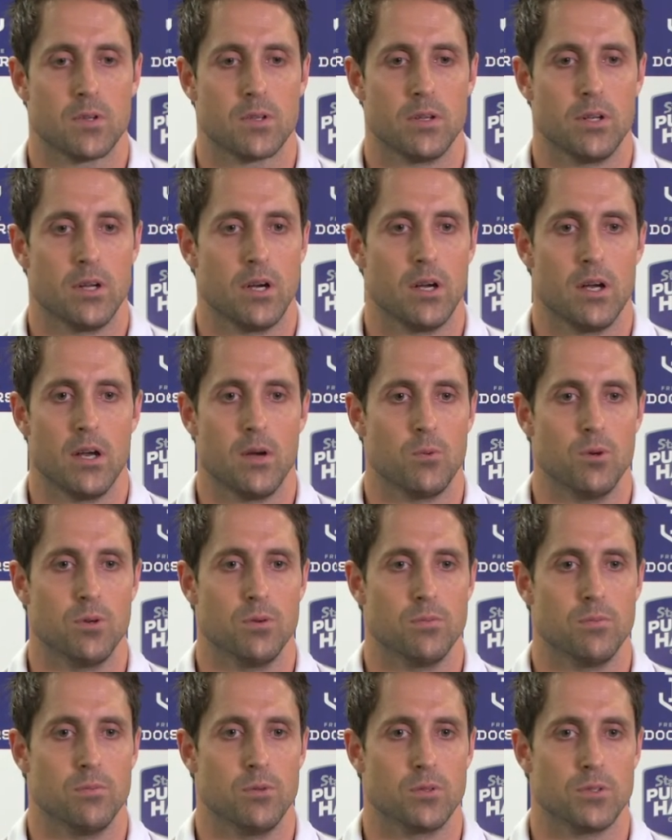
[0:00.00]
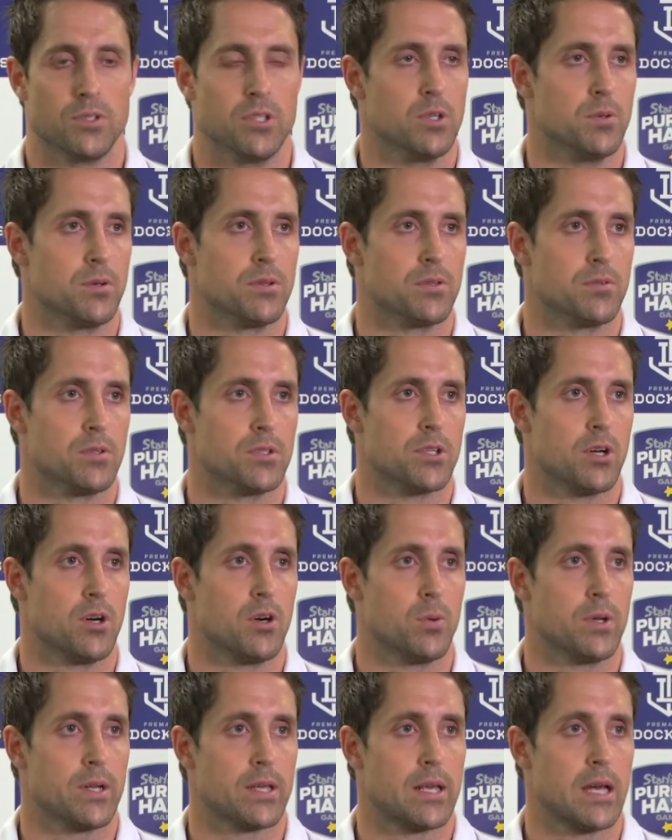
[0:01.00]
you know, and we'll deal with the
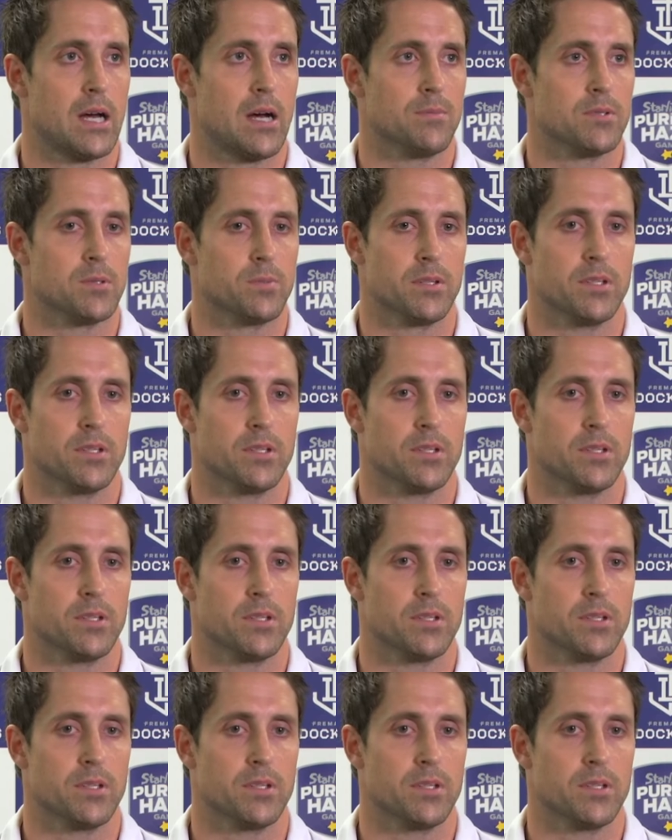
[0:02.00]
result when it comes.